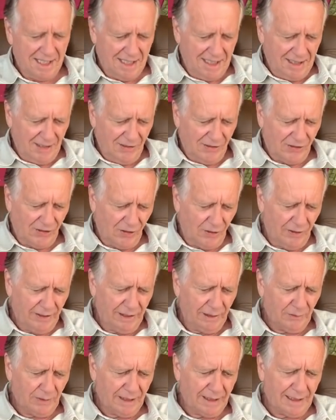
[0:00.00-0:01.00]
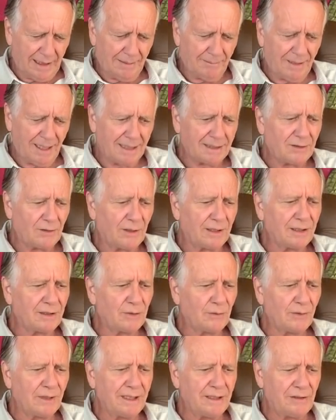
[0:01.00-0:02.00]
So, anyway, I'm not going
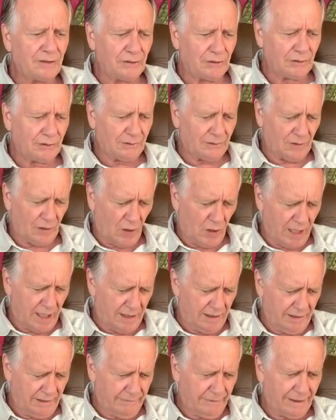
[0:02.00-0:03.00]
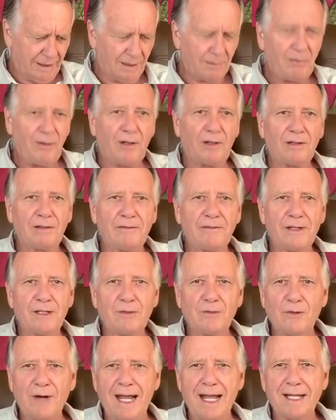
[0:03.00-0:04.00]
to read you and develop all of the
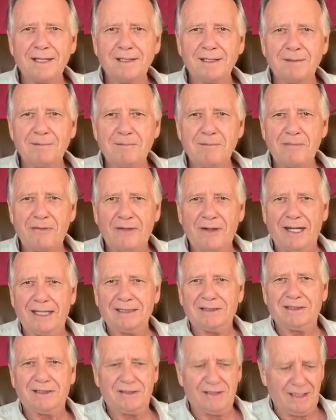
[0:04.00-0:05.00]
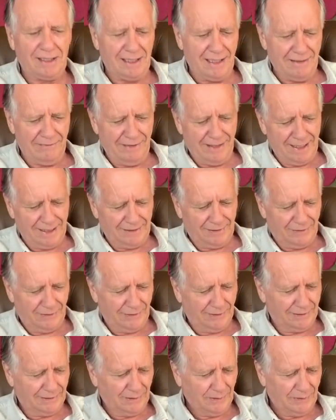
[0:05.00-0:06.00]
random thoughts that I've had
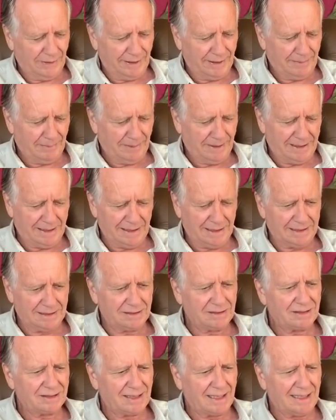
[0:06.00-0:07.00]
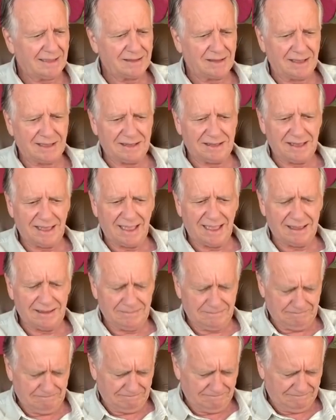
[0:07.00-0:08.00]
during the week because, as I said,
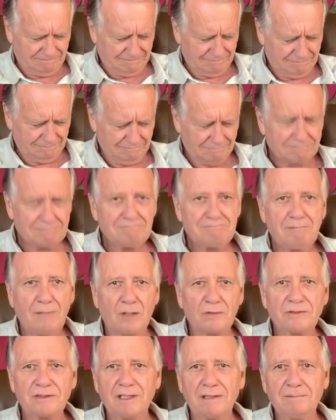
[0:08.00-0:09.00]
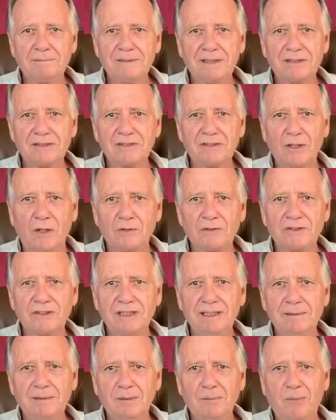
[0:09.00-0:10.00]
most of them just don't
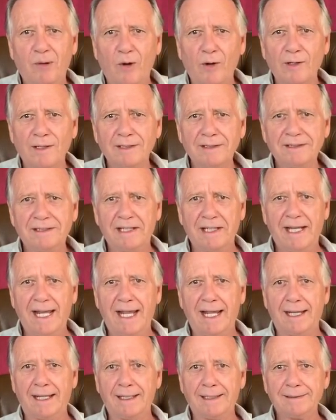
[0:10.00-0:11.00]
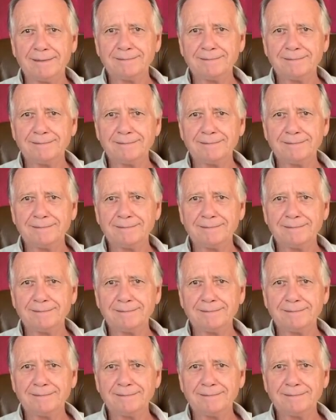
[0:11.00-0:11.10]
seem important today.